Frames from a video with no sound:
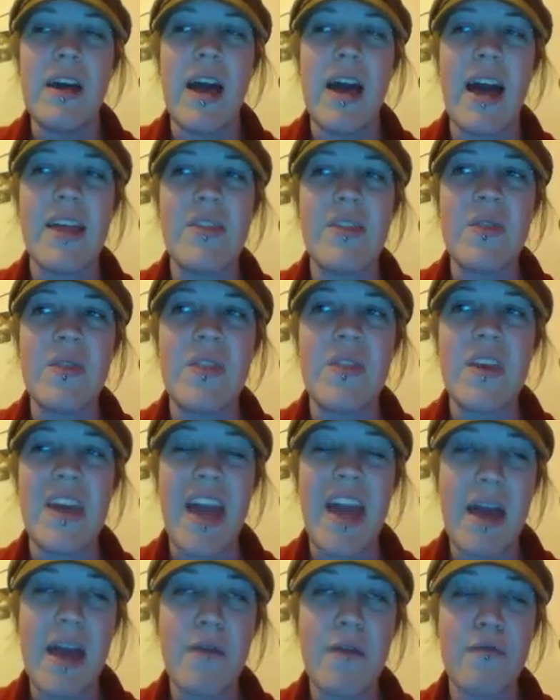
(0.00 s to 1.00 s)
and the
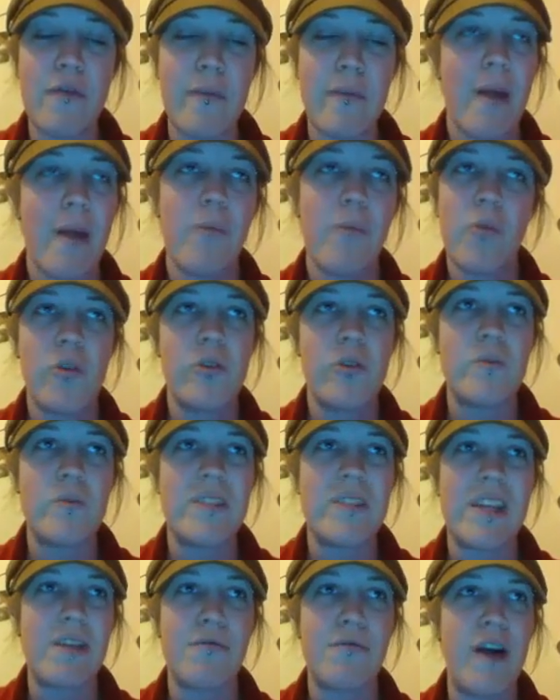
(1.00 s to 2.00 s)
A from Emerald
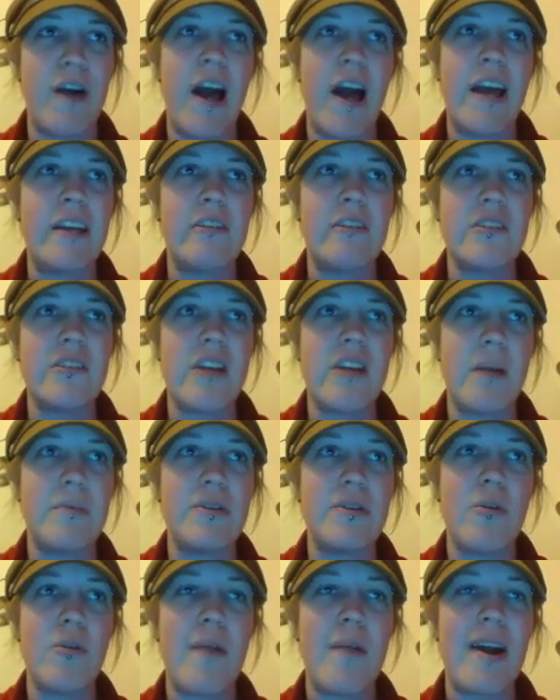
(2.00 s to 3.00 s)
was like, "Fine, I'll stop
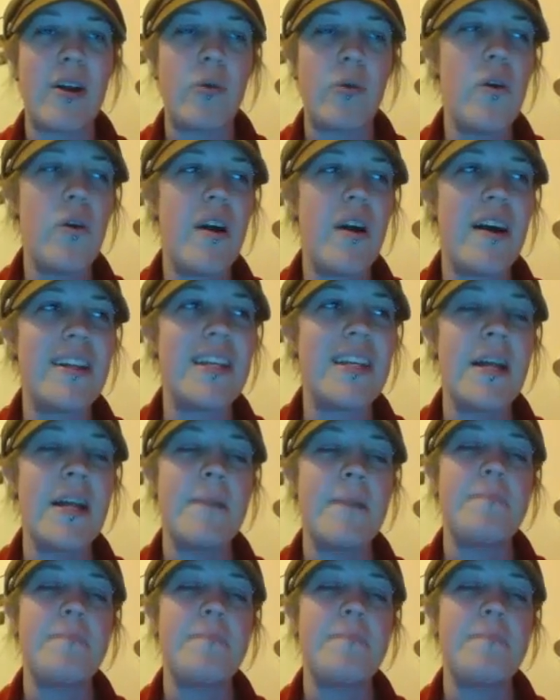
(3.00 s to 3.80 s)
you no matter what."